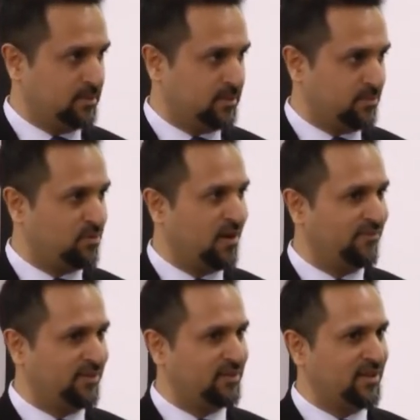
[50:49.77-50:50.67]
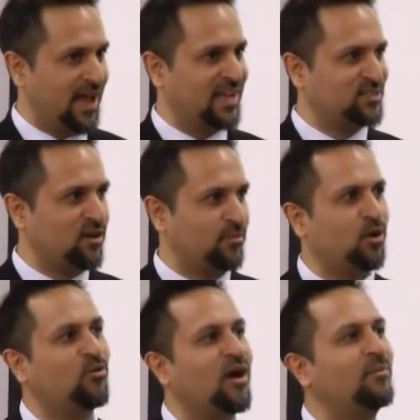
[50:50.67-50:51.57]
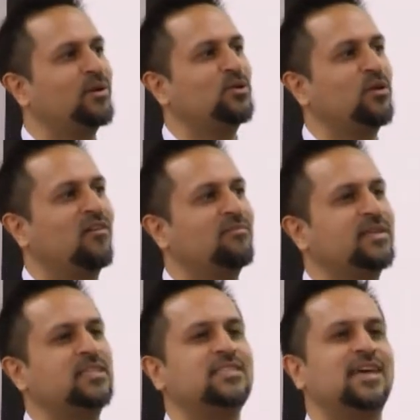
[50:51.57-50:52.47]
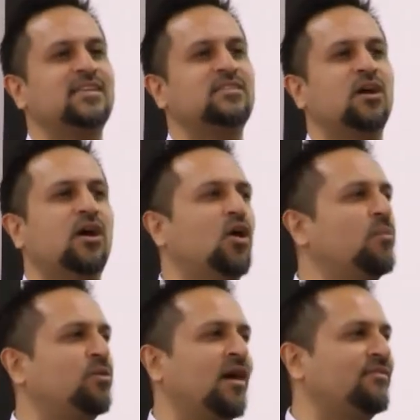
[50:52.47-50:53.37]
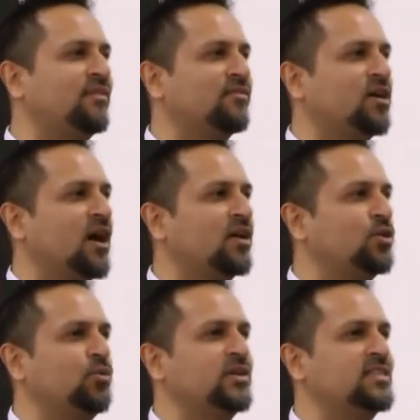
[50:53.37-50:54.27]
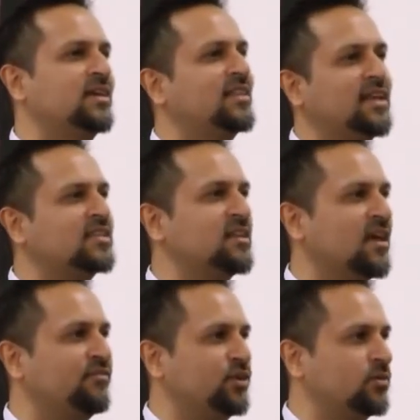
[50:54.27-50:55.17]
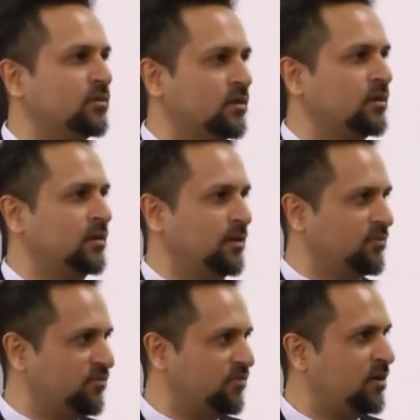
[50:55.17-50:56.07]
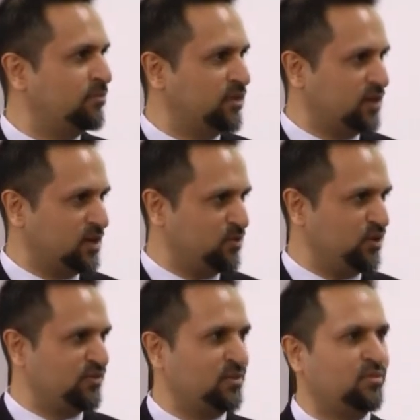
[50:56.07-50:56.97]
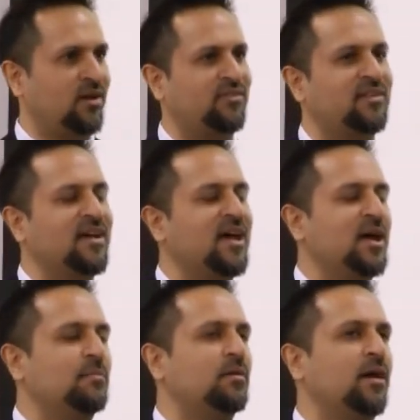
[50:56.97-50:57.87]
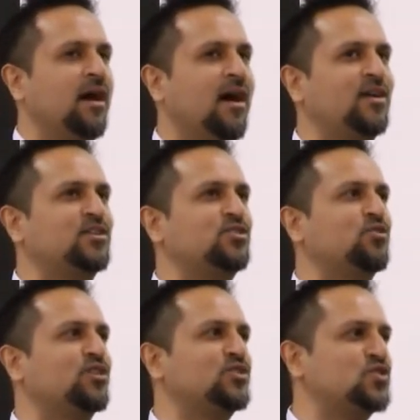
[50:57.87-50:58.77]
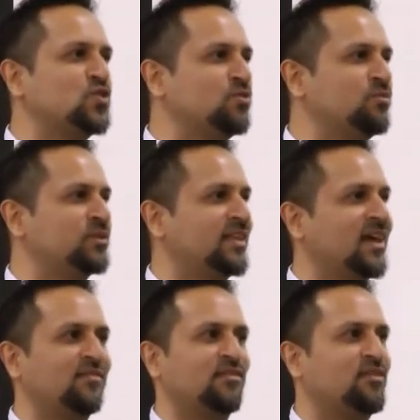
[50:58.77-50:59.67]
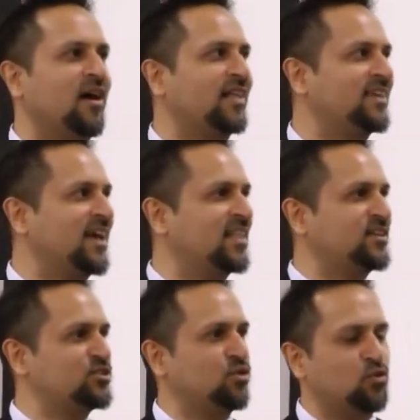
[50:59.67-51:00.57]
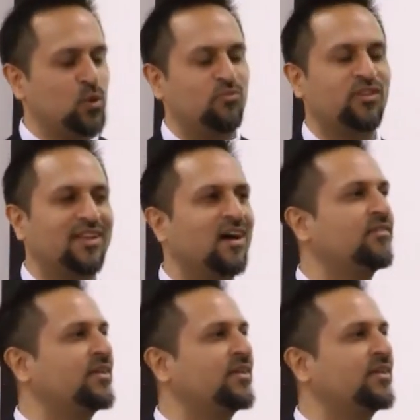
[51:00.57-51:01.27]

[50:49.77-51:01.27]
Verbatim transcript: The Prophet asks Rabia, Oh Rabia, do you love me? She says, Oh Prophet of God, who is there that doesn't love you? From the community of the Prophet. But my heart is so consumed with the love of God that there's no room for the love of